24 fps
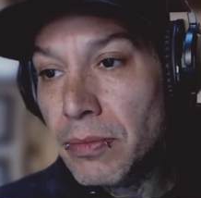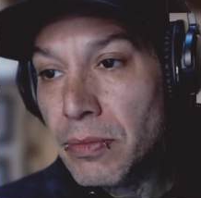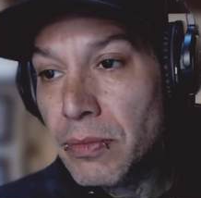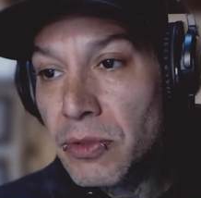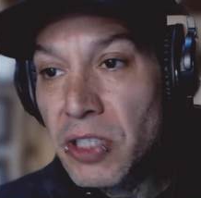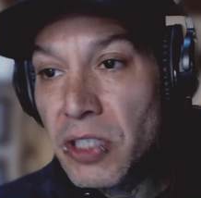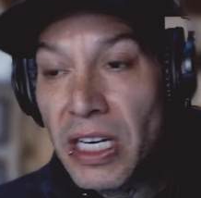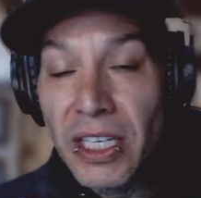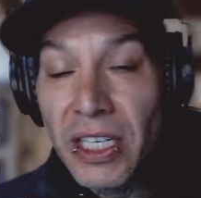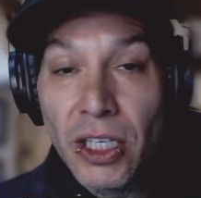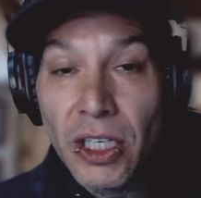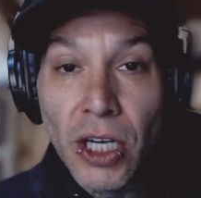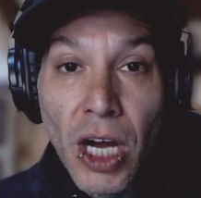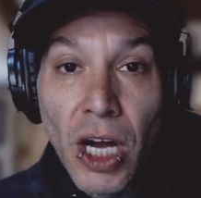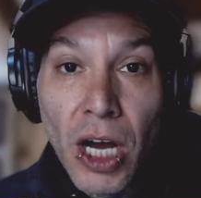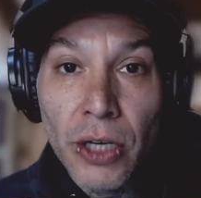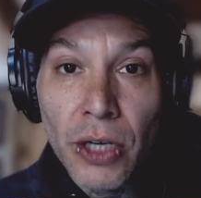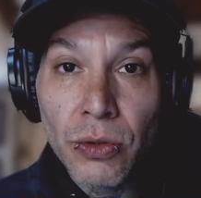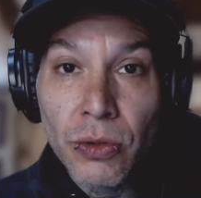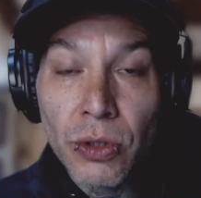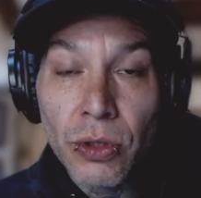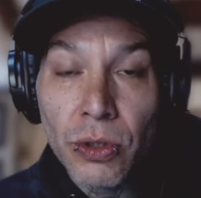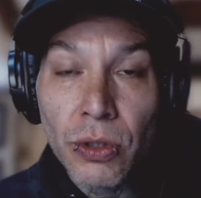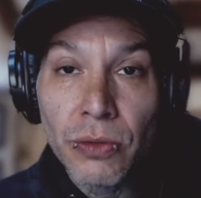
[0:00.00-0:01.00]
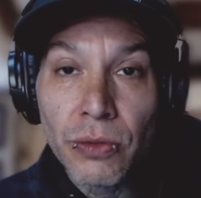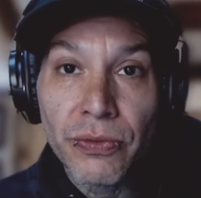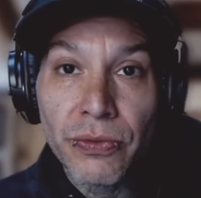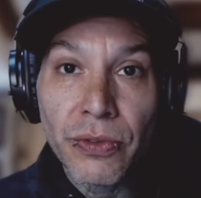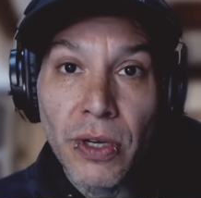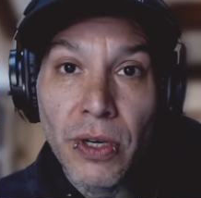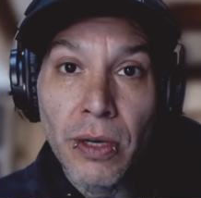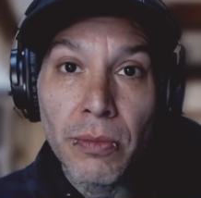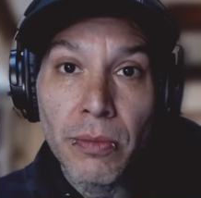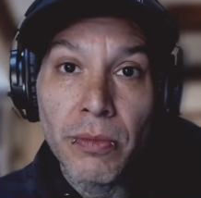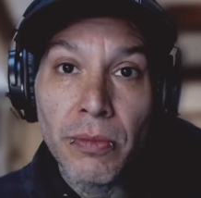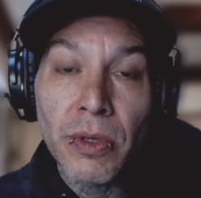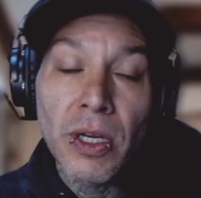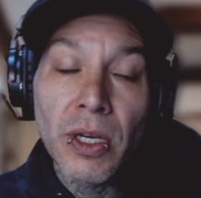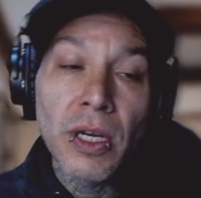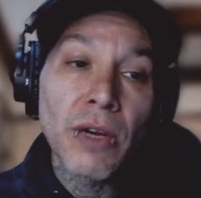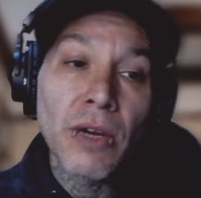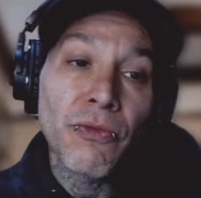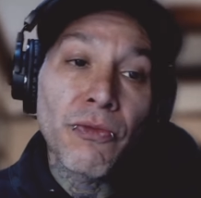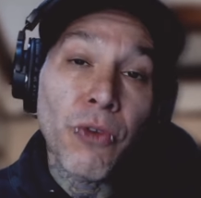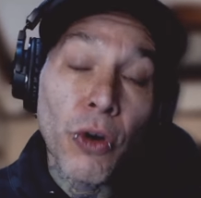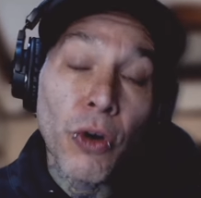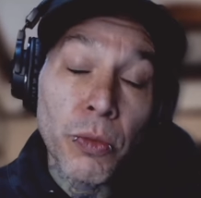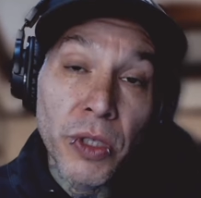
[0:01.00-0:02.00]
Jennie Cotterill from
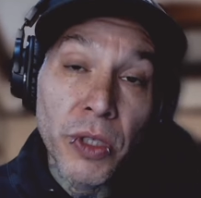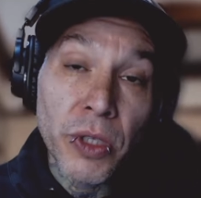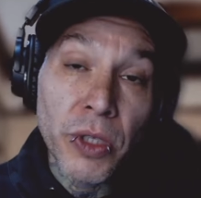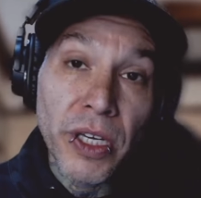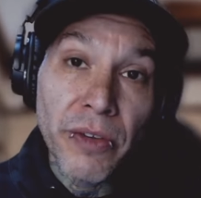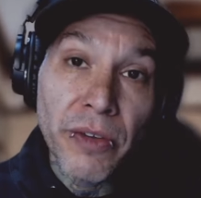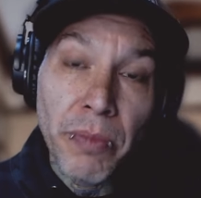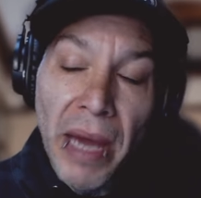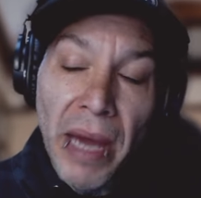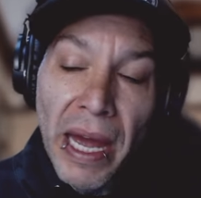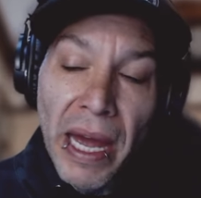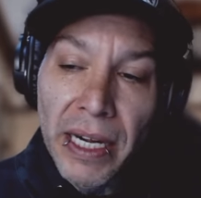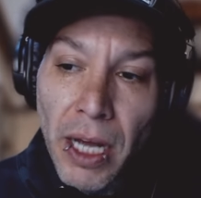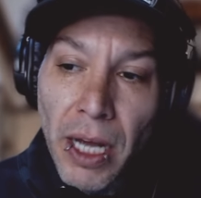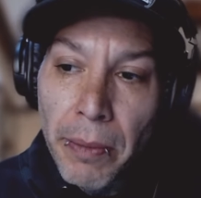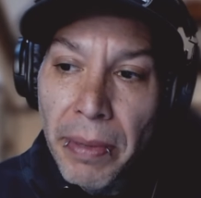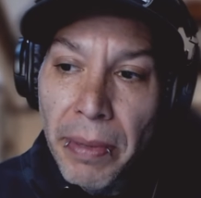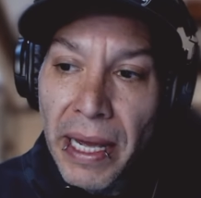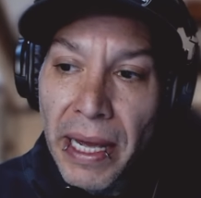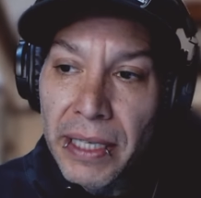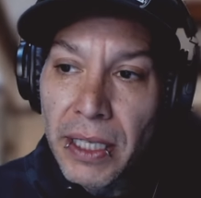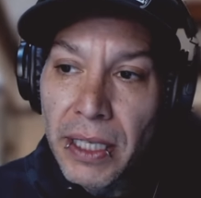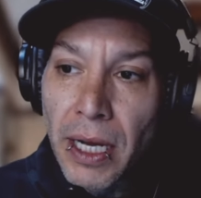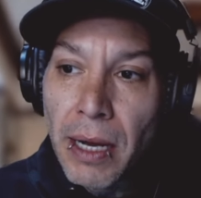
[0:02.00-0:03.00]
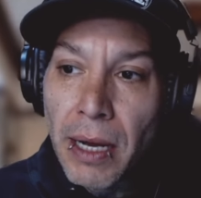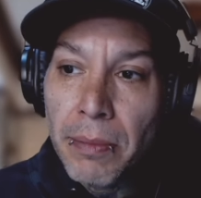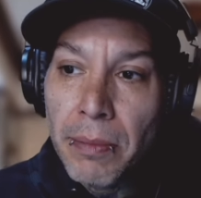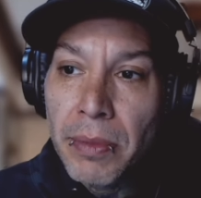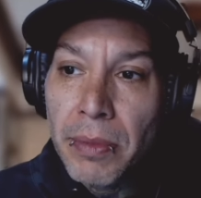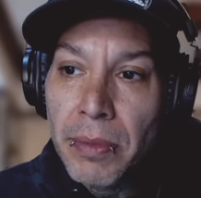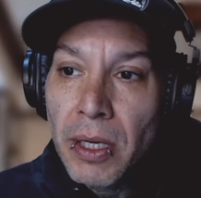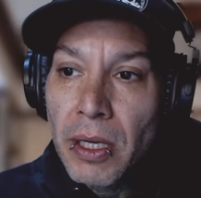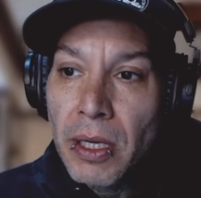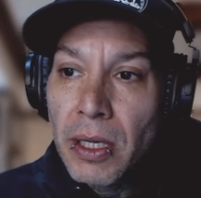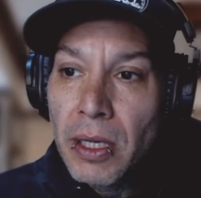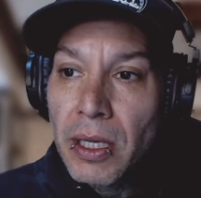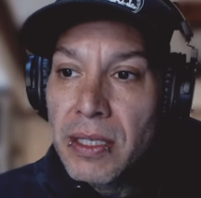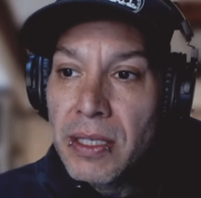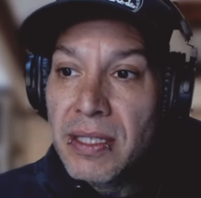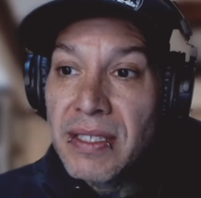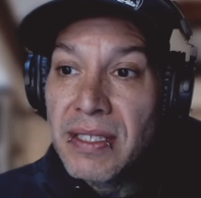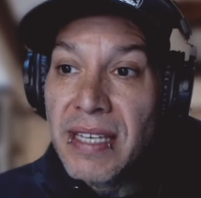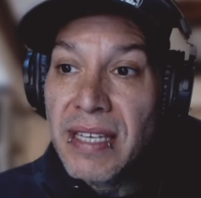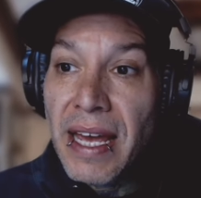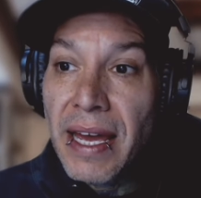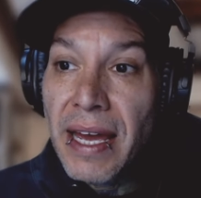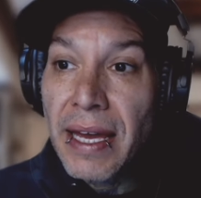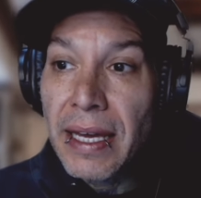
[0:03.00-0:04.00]
formerly of Bad Cop Bad Cop
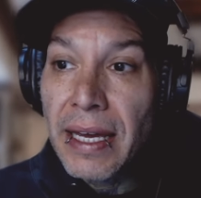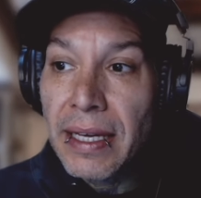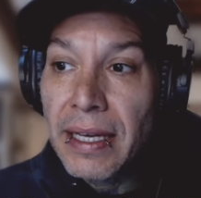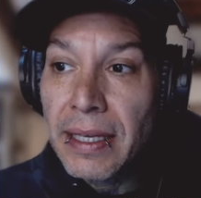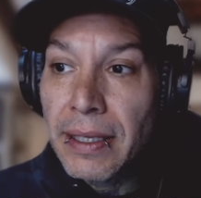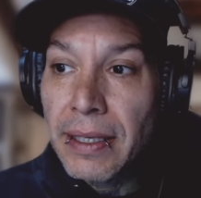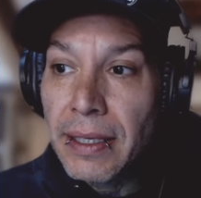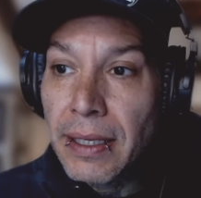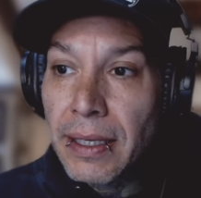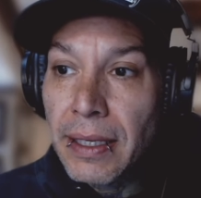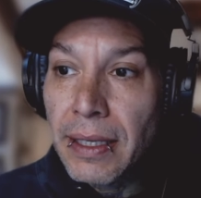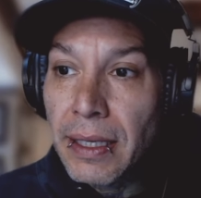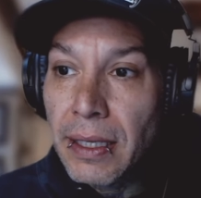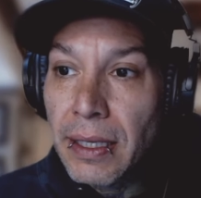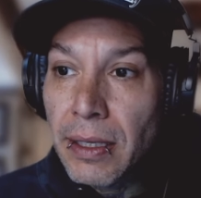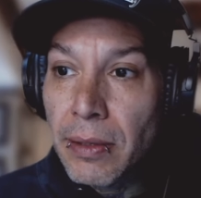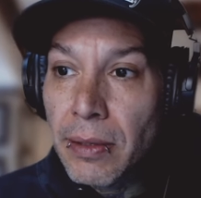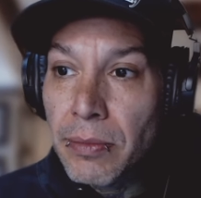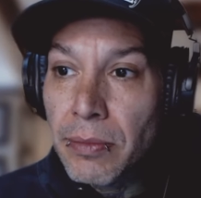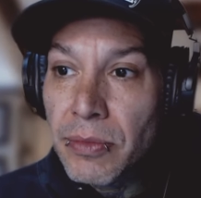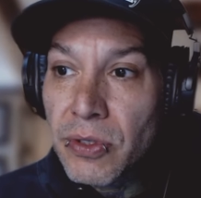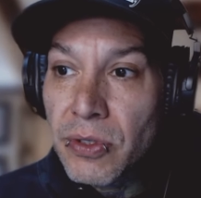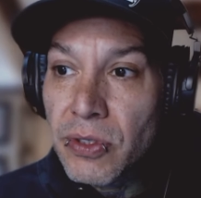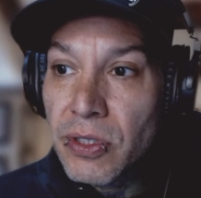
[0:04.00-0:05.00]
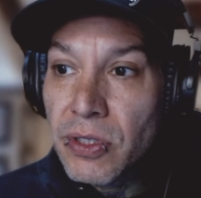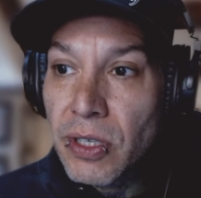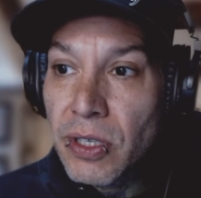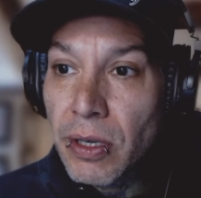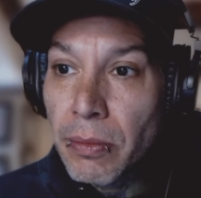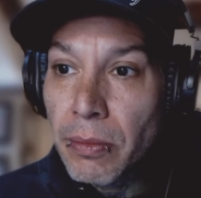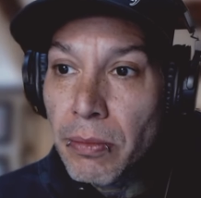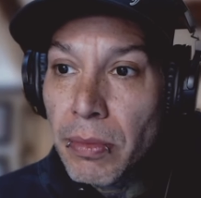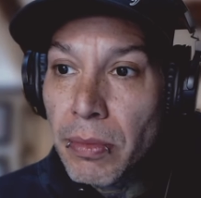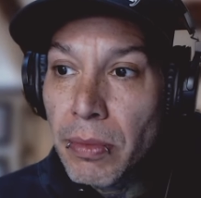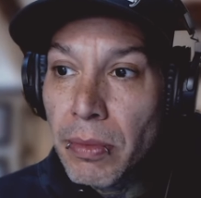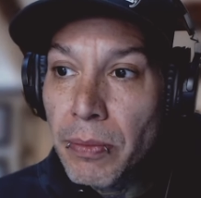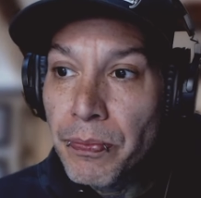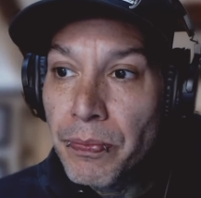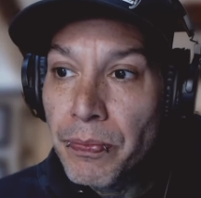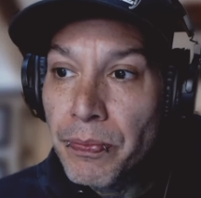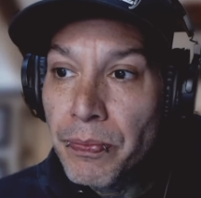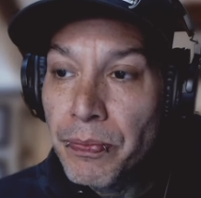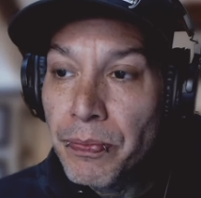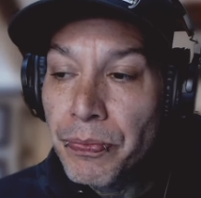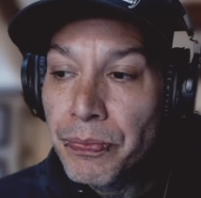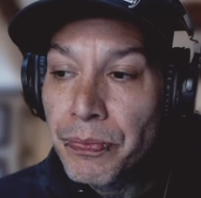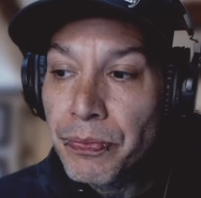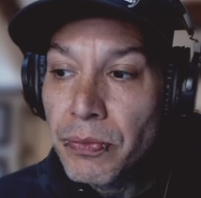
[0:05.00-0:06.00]
sang um, some
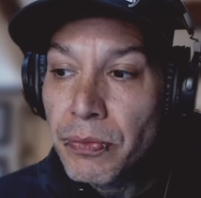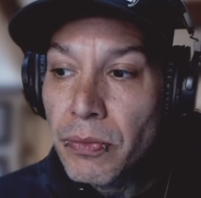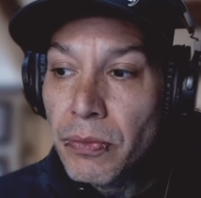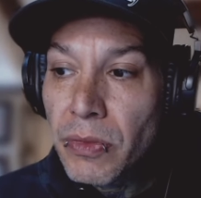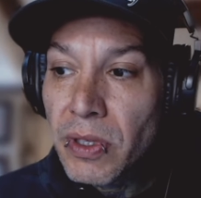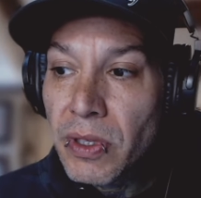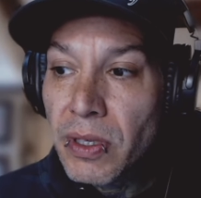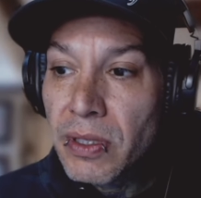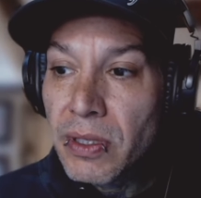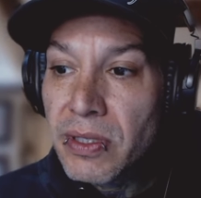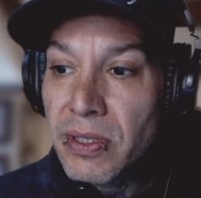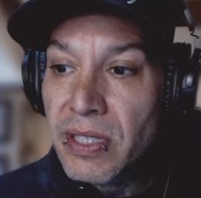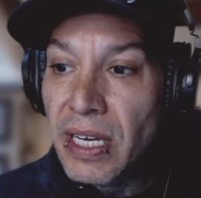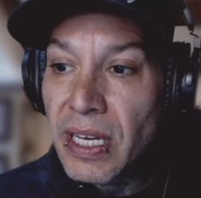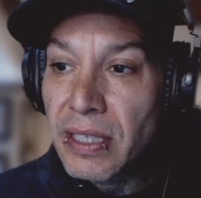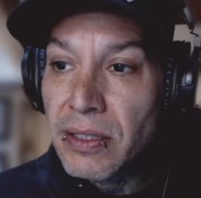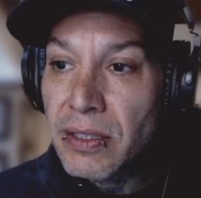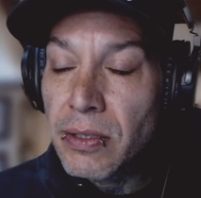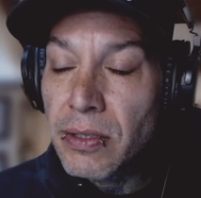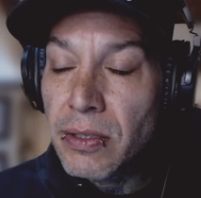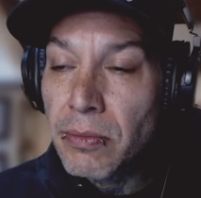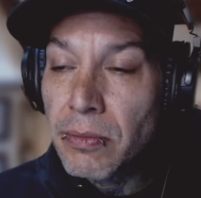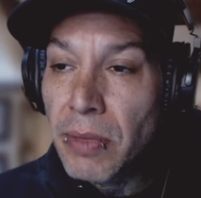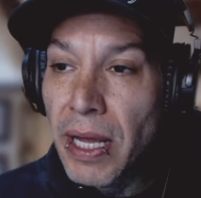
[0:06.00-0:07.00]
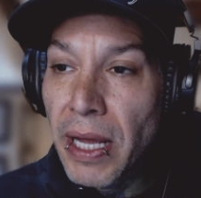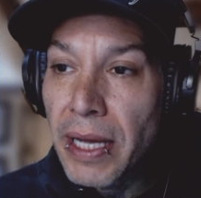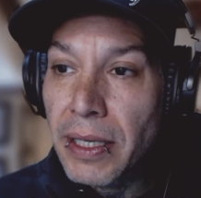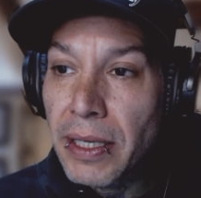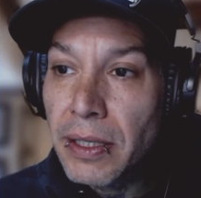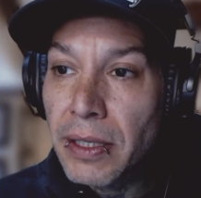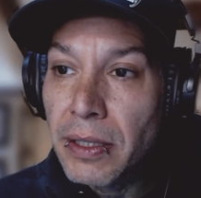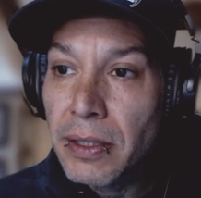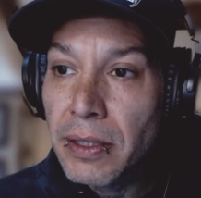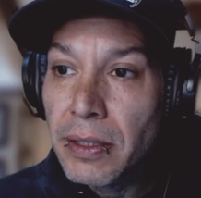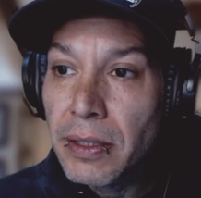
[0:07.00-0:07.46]
sang some like